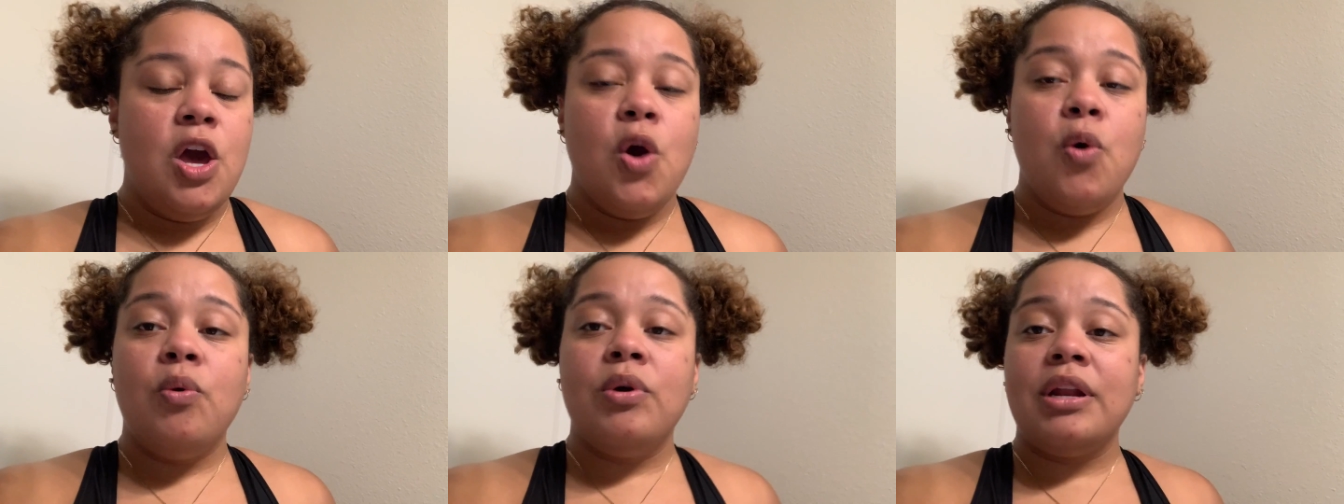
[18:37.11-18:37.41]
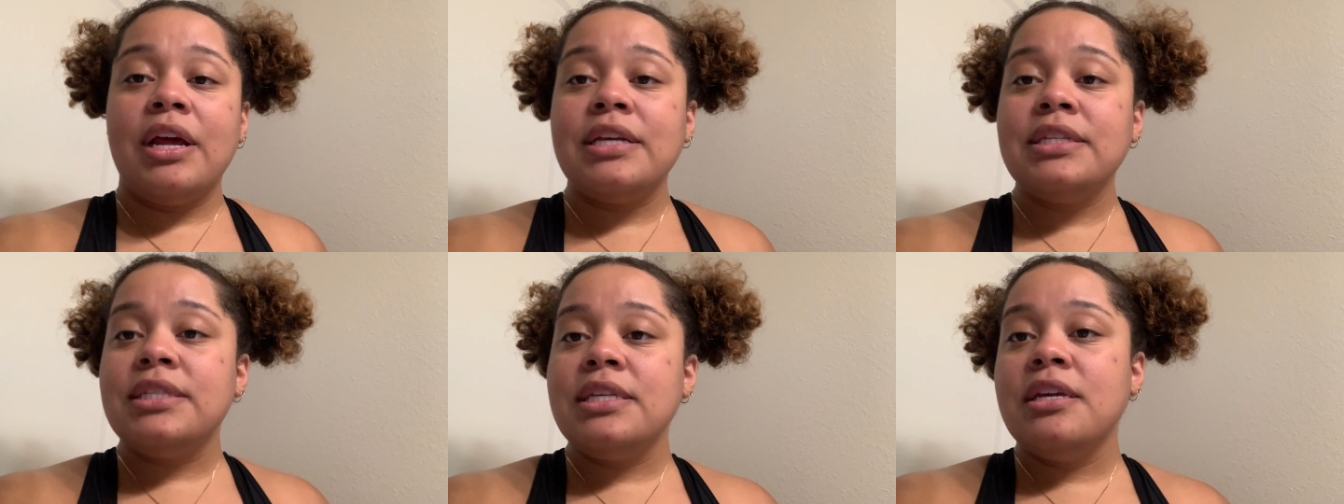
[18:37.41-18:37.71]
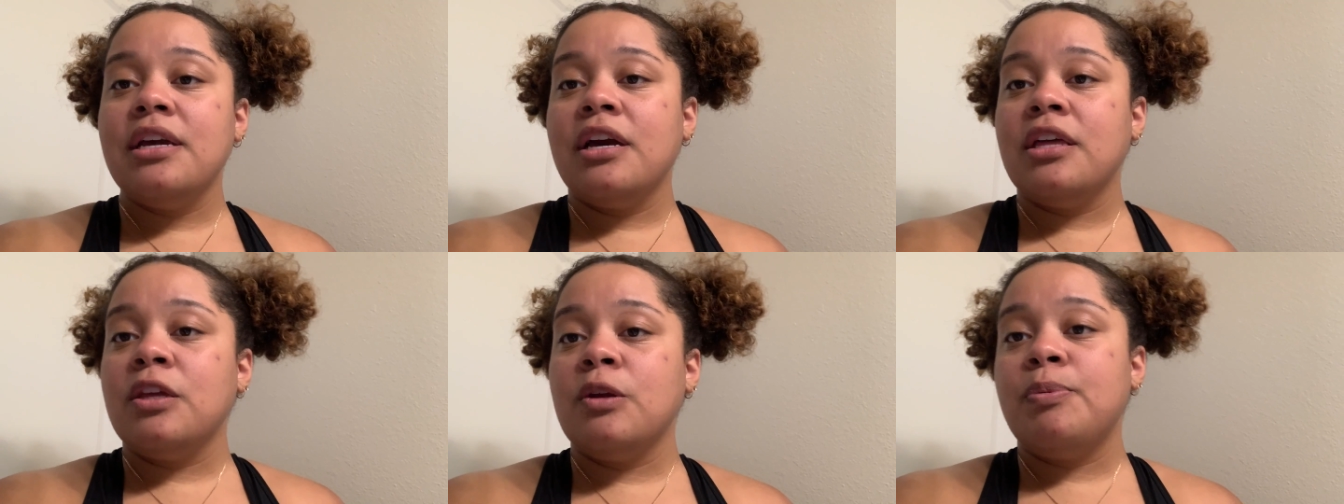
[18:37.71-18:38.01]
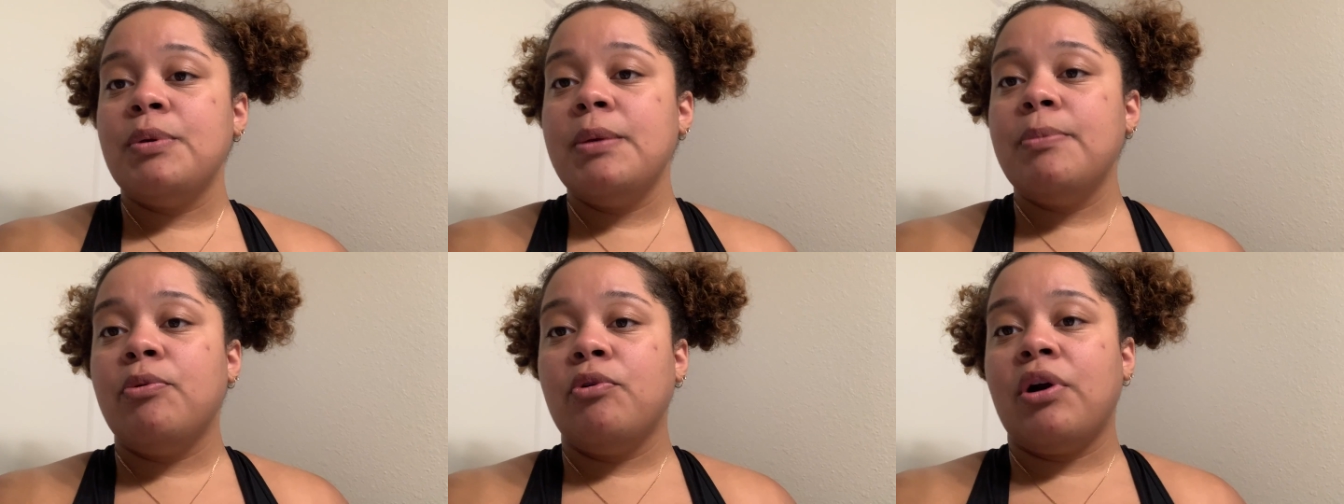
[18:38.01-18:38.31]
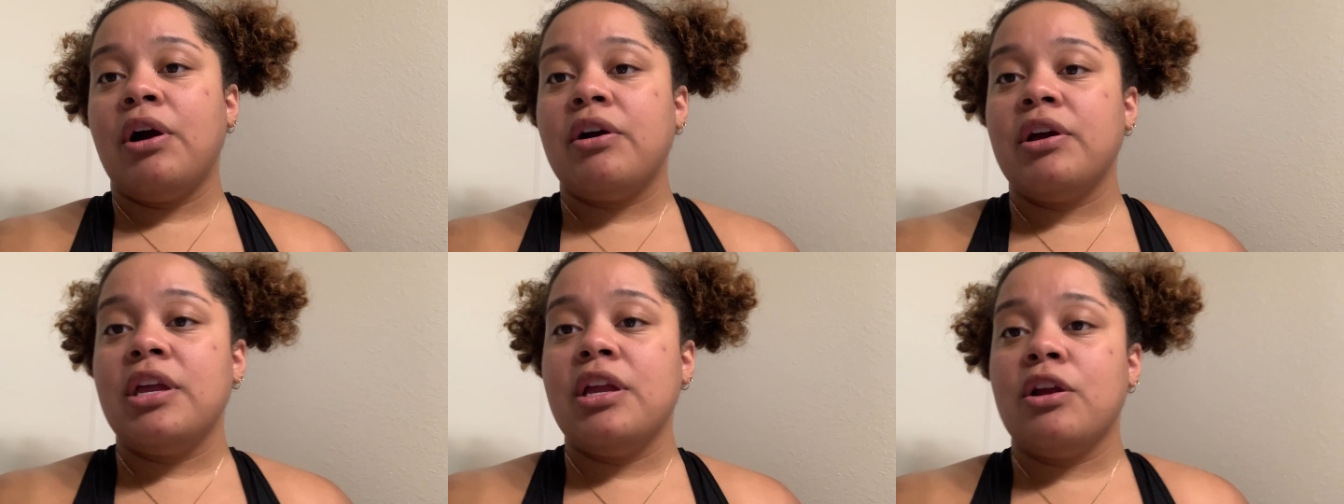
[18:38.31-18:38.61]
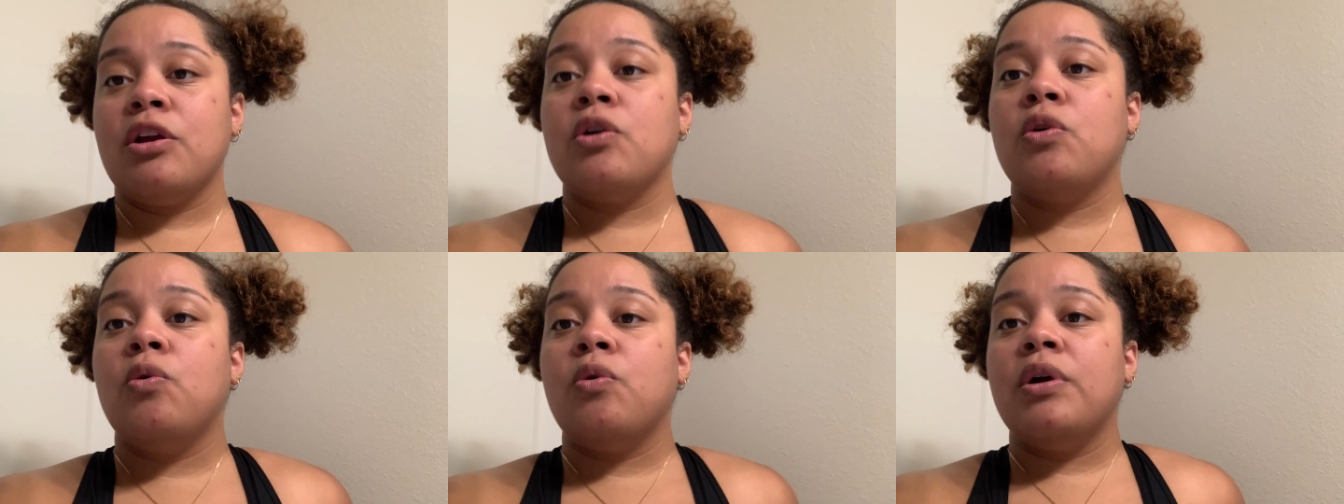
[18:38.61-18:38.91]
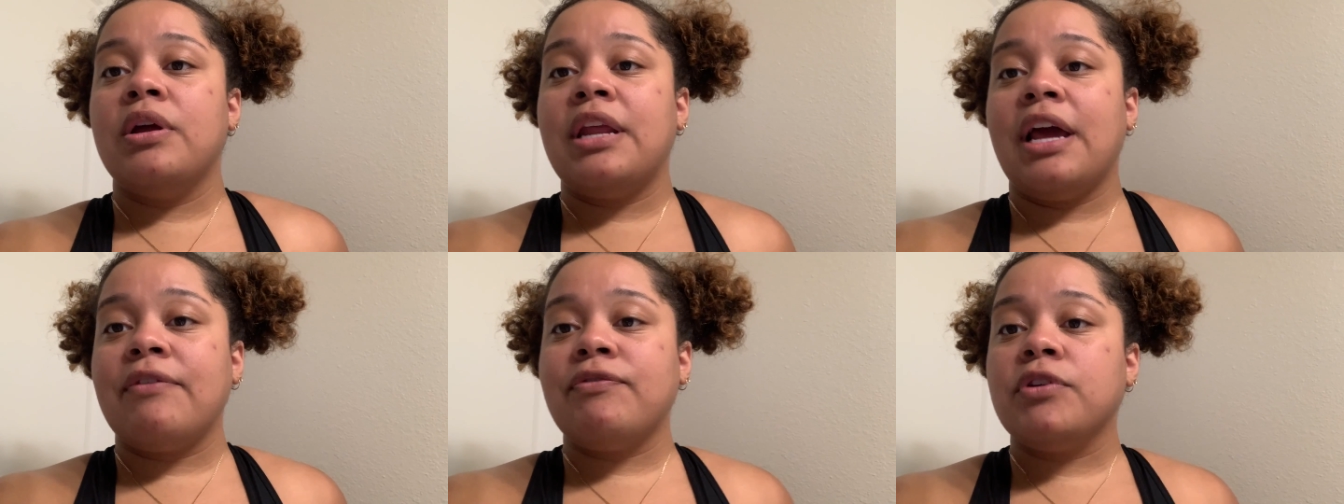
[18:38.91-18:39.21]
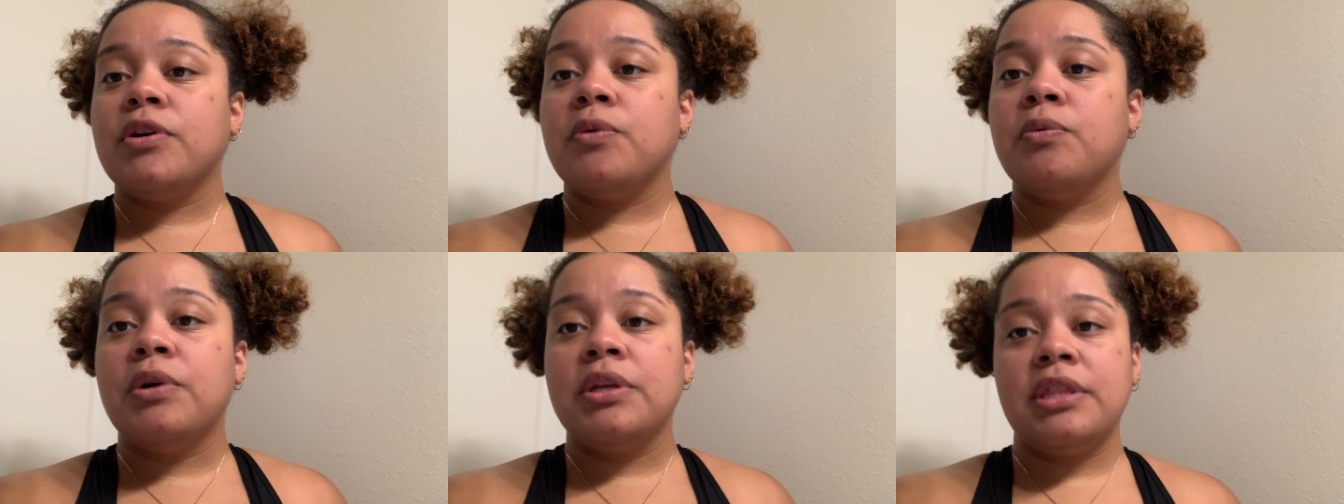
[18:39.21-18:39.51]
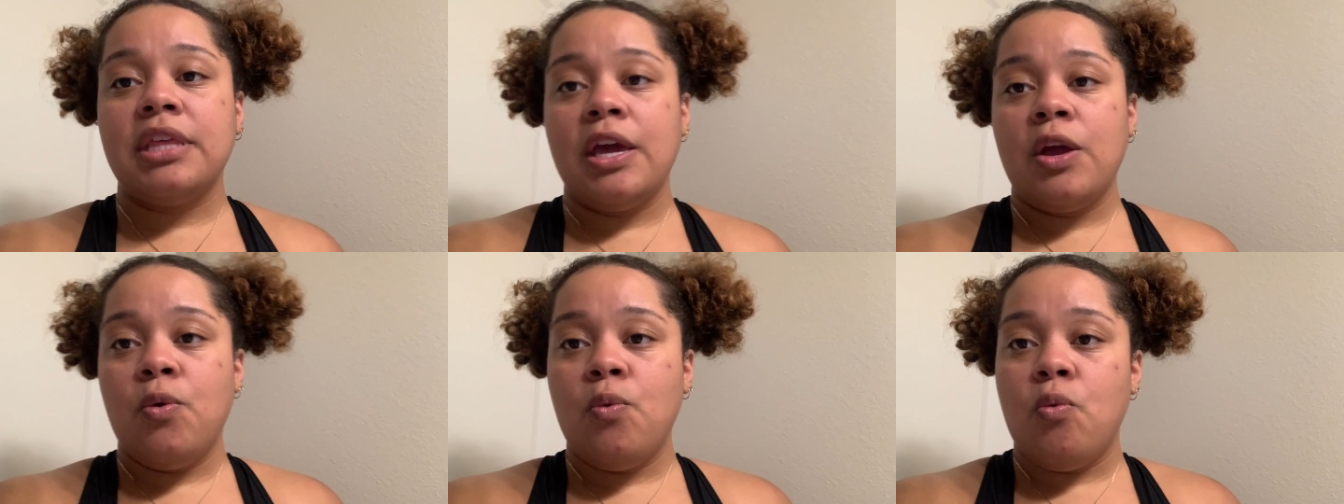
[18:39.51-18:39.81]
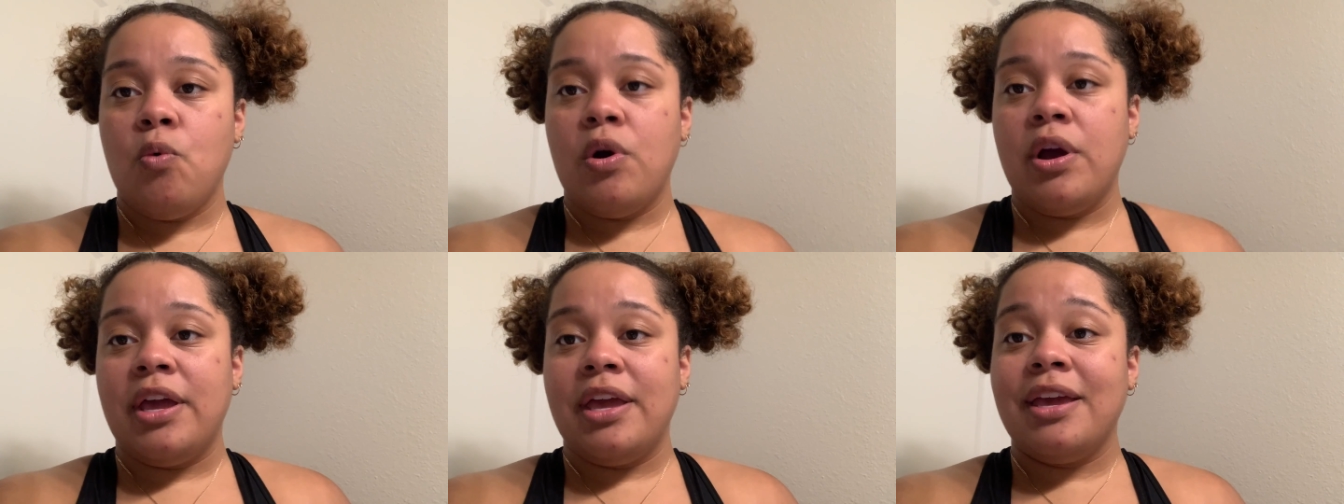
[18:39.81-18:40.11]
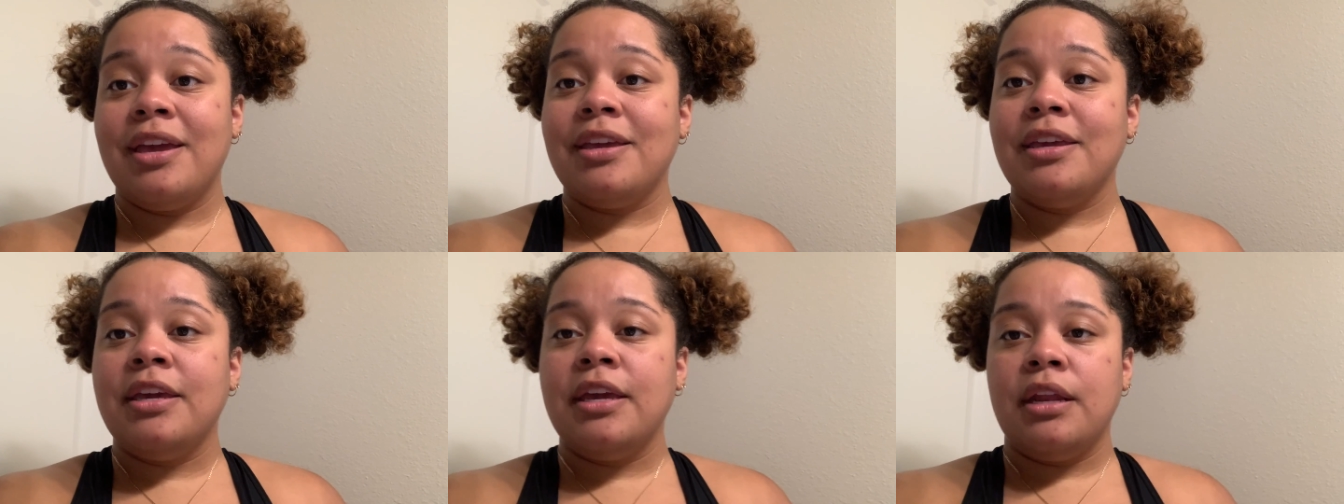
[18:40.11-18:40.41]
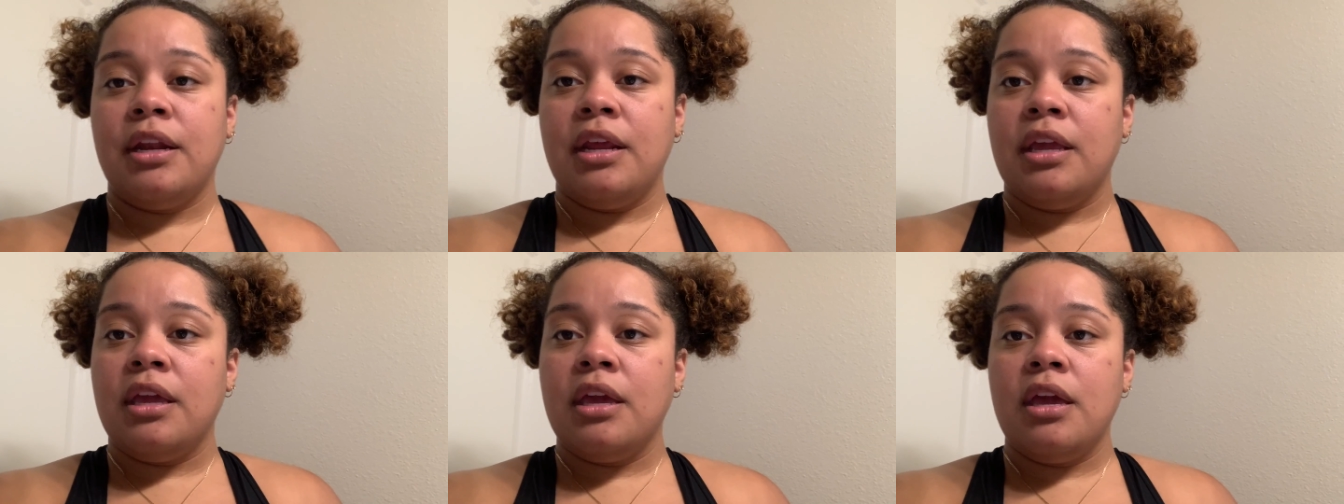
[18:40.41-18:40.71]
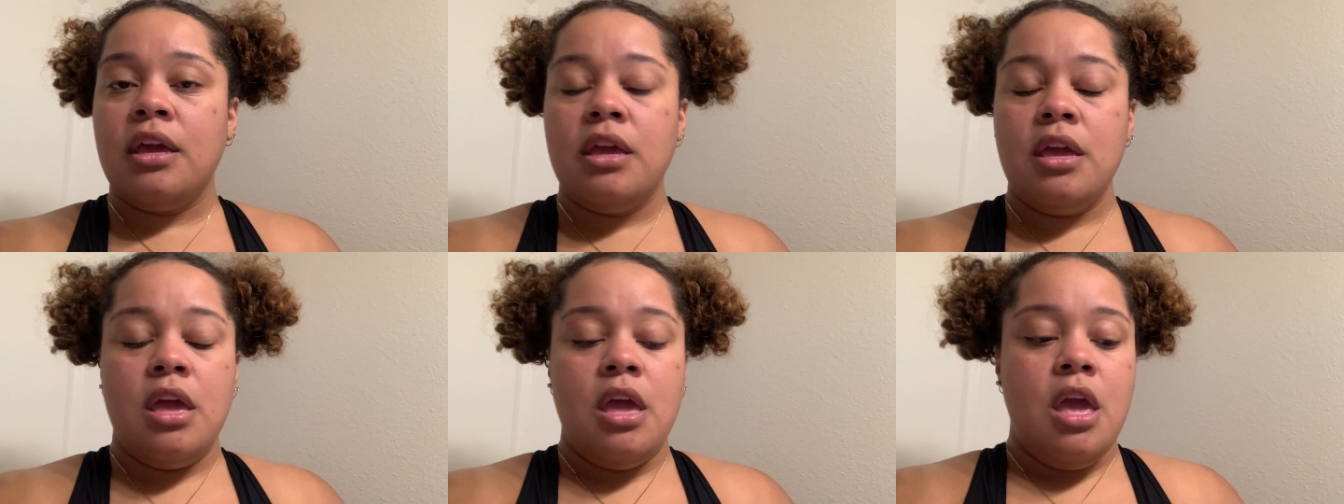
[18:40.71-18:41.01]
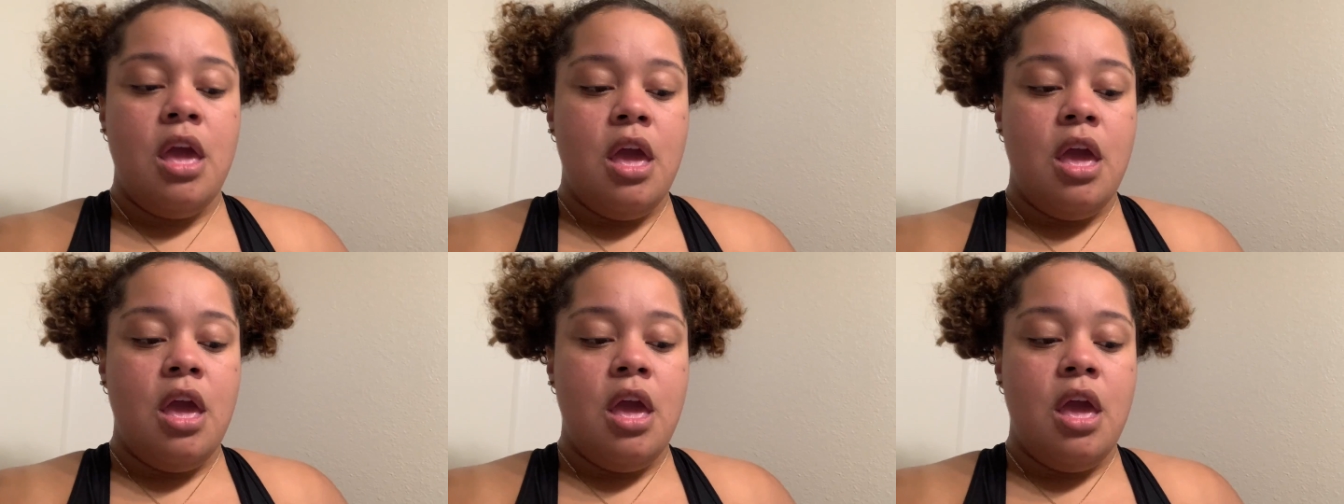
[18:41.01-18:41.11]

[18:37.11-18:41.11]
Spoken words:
when I see other people out here going after what they want and getting it,